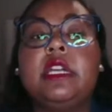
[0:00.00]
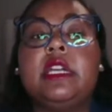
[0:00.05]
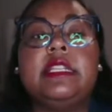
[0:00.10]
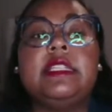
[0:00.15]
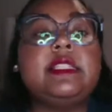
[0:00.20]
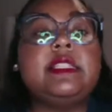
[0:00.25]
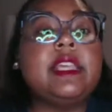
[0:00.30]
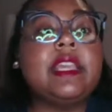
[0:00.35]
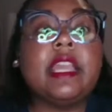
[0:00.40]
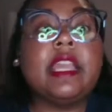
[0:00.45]

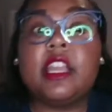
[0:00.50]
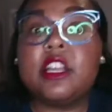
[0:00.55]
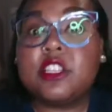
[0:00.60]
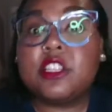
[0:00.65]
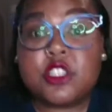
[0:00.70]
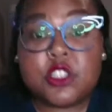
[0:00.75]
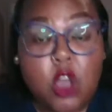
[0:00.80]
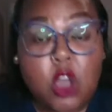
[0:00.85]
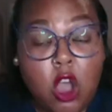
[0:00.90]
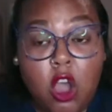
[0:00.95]
singing a
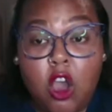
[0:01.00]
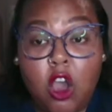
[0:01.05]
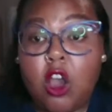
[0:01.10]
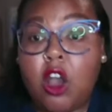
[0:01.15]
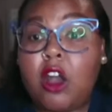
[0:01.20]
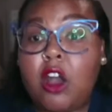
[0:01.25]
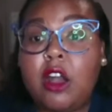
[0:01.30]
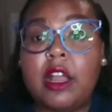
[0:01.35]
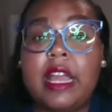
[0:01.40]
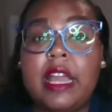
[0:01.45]

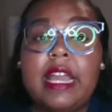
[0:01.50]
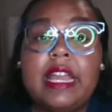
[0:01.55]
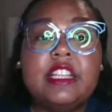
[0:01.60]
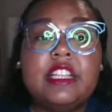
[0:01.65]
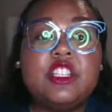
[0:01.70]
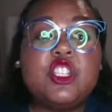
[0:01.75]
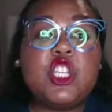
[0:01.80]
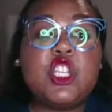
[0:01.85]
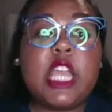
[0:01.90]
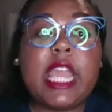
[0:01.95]
song,
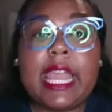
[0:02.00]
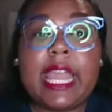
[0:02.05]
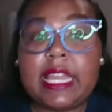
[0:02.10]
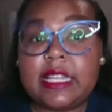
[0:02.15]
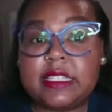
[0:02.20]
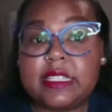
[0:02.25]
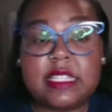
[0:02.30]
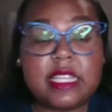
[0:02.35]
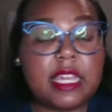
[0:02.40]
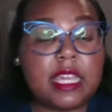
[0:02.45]

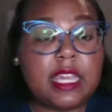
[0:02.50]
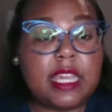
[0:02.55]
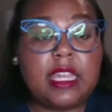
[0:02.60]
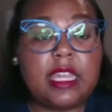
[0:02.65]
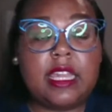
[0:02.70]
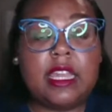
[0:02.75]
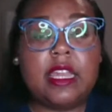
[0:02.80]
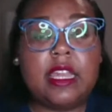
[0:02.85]
chanting.